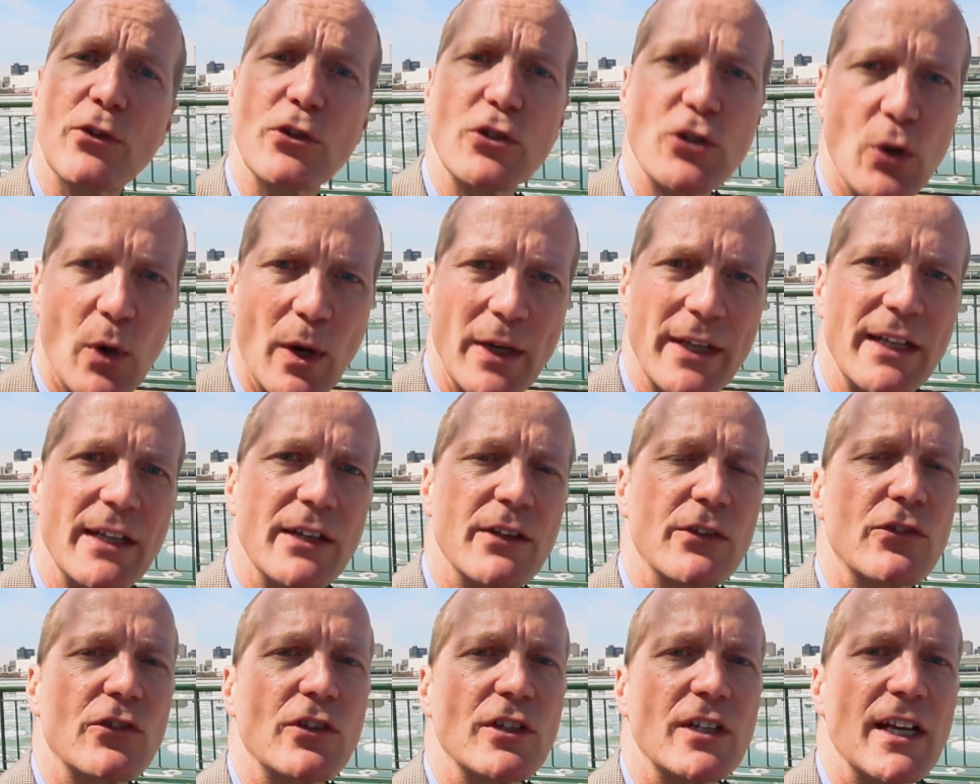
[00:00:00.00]
for joining
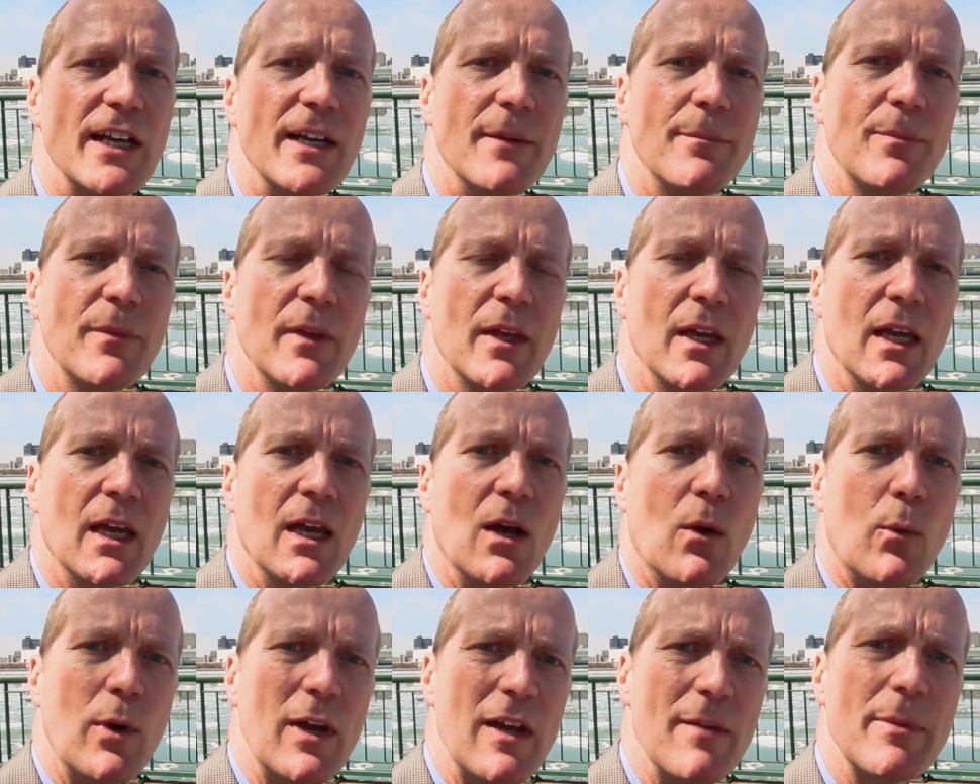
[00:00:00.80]
us today.
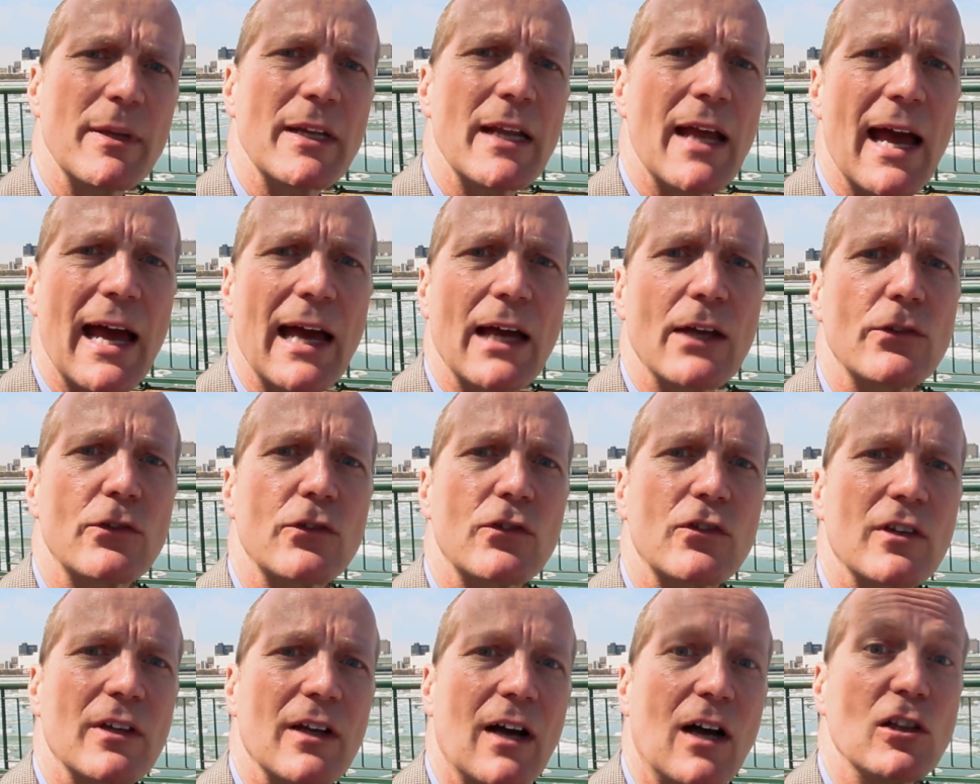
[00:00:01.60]
We have been
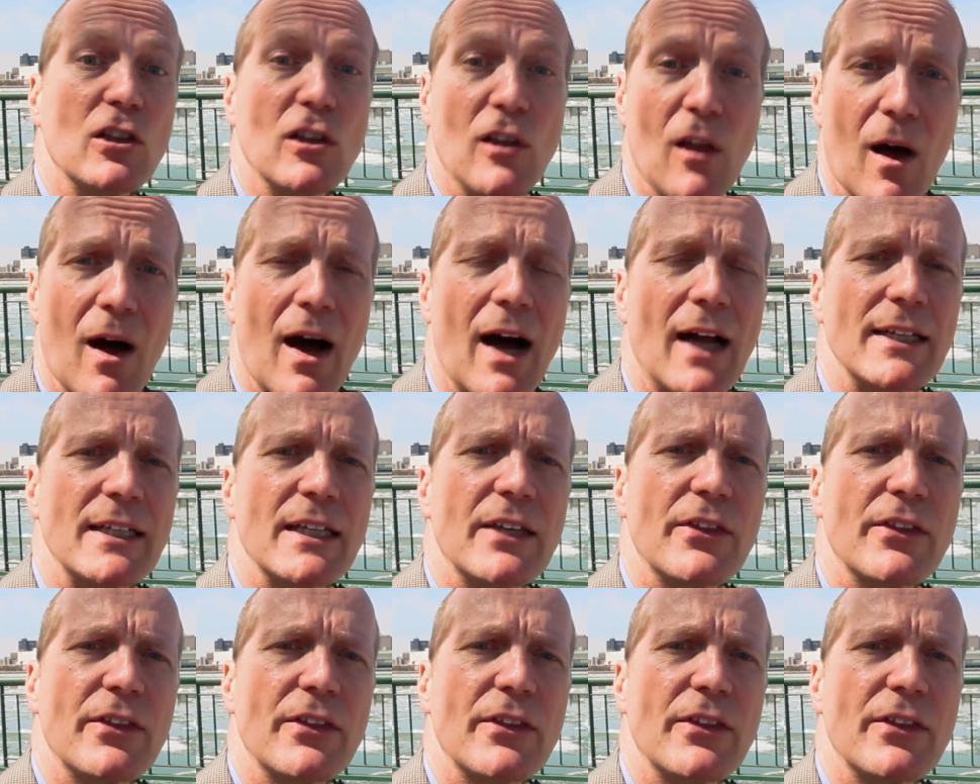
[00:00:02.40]
asked a lot